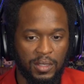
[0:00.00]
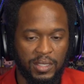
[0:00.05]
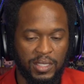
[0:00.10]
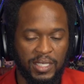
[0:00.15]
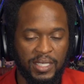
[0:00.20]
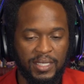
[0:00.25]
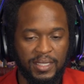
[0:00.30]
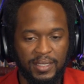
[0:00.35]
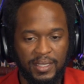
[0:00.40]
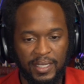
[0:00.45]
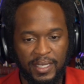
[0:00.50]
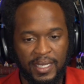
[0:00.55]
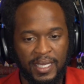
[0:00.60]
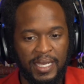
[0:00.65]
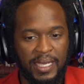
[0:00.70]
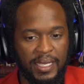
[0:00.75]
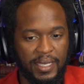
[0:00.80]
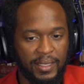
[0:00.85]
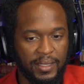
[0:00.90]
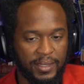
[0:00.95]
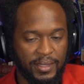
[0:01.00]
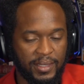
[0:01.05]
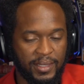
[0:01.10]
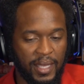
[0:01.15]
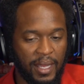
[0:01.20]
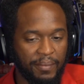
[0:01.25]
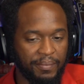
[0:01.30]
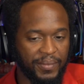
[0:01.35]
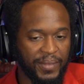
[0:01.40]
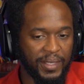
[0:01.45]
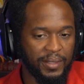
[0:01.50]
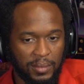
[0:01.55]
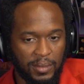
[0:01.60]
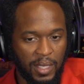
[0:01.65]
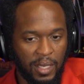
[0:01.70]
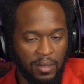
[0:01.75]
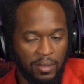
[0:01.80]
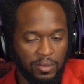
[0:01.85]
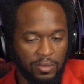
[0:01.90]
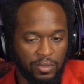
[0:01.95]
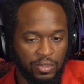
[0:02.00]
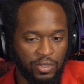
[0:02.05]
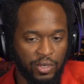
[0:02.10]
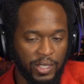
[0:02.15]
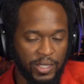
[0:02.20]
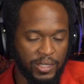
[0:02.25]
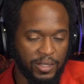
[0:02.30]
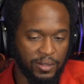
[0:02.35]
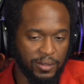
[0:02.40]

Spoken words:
She's the key to something. I don't trust